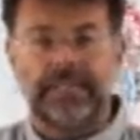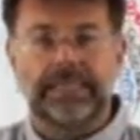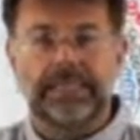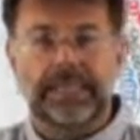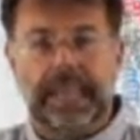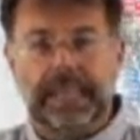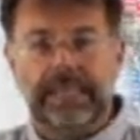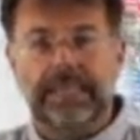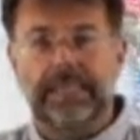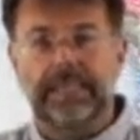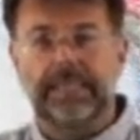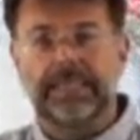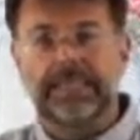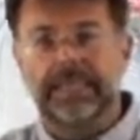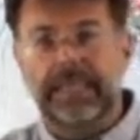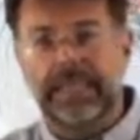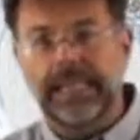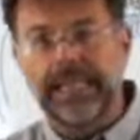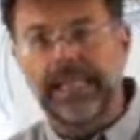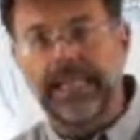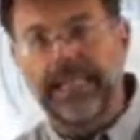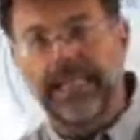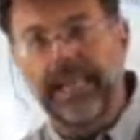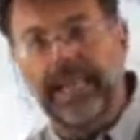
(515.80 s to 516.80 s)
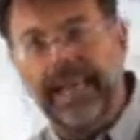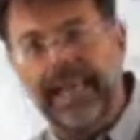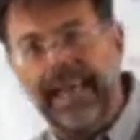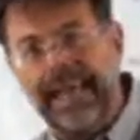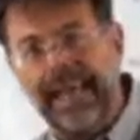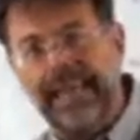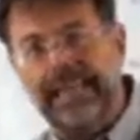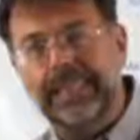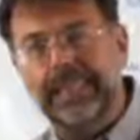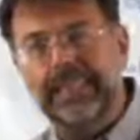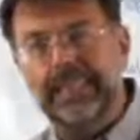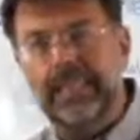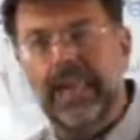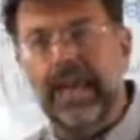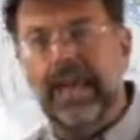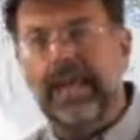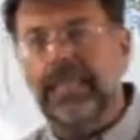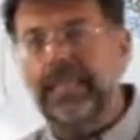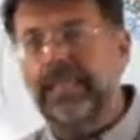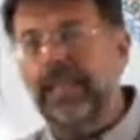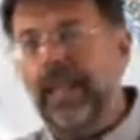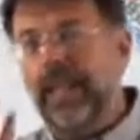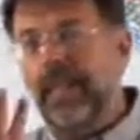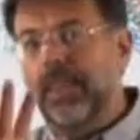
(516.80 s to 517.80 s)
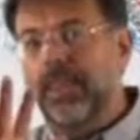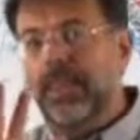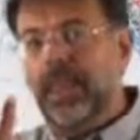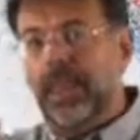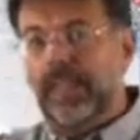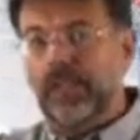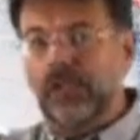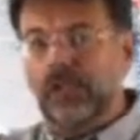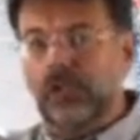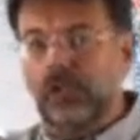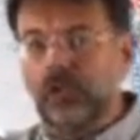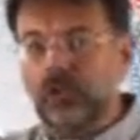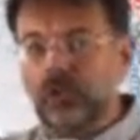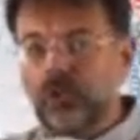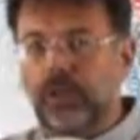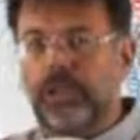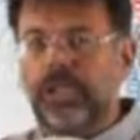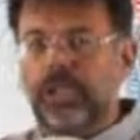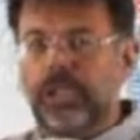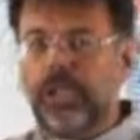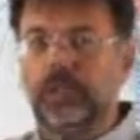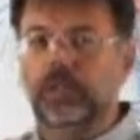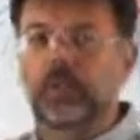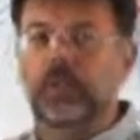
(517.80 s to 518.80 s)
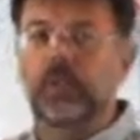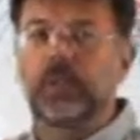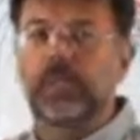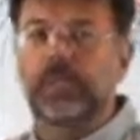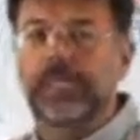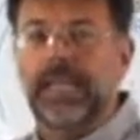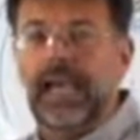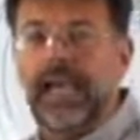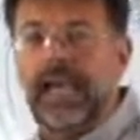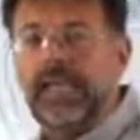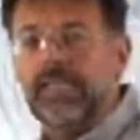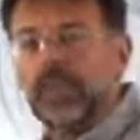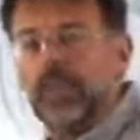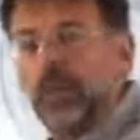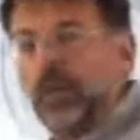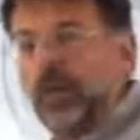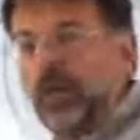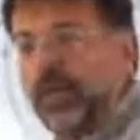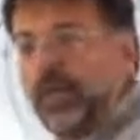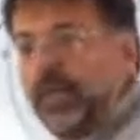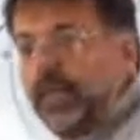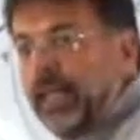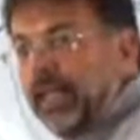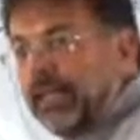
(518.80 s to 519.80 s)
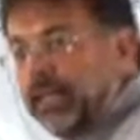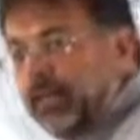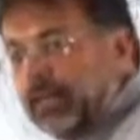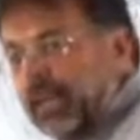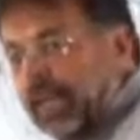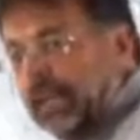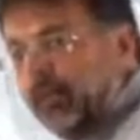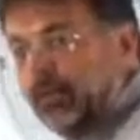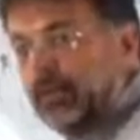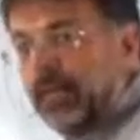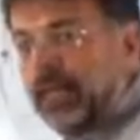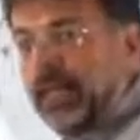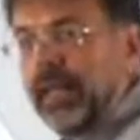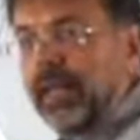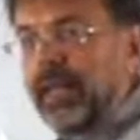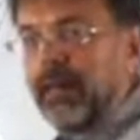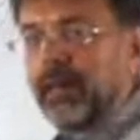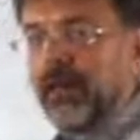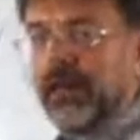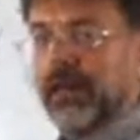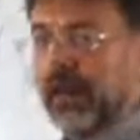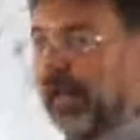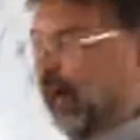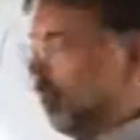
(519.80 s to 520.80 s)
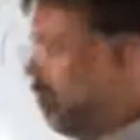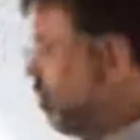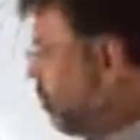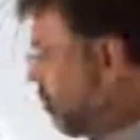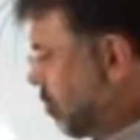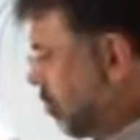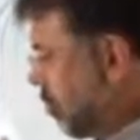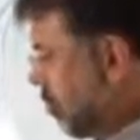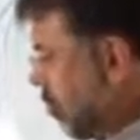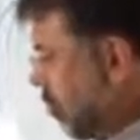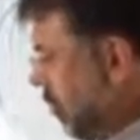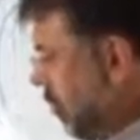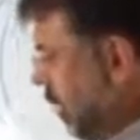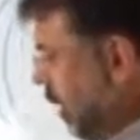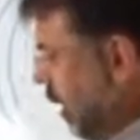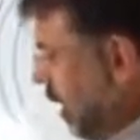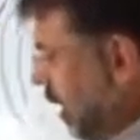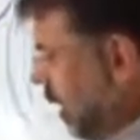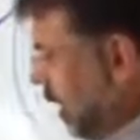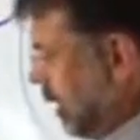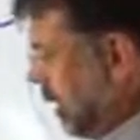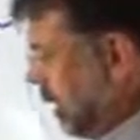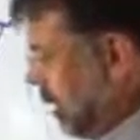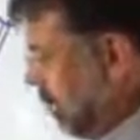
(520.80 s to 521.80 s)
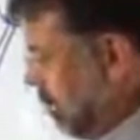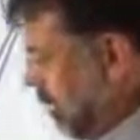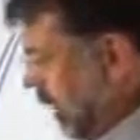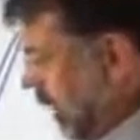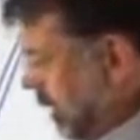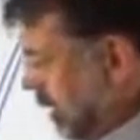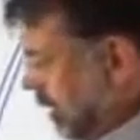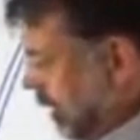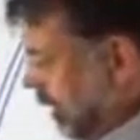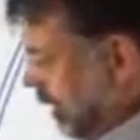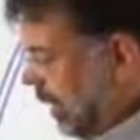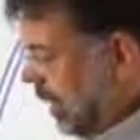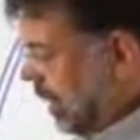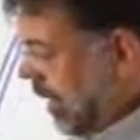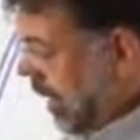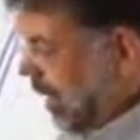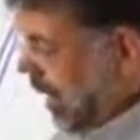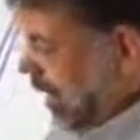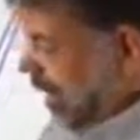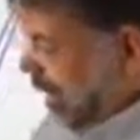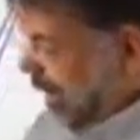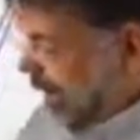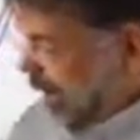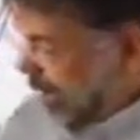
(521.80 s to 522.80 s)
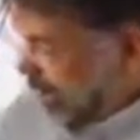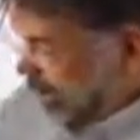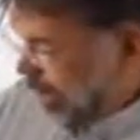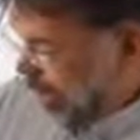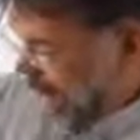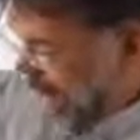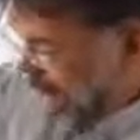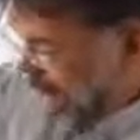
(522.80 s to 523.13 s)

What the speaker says: tendons in their legs, and they treat them with that, or in their sacral area. It's amazing. And then you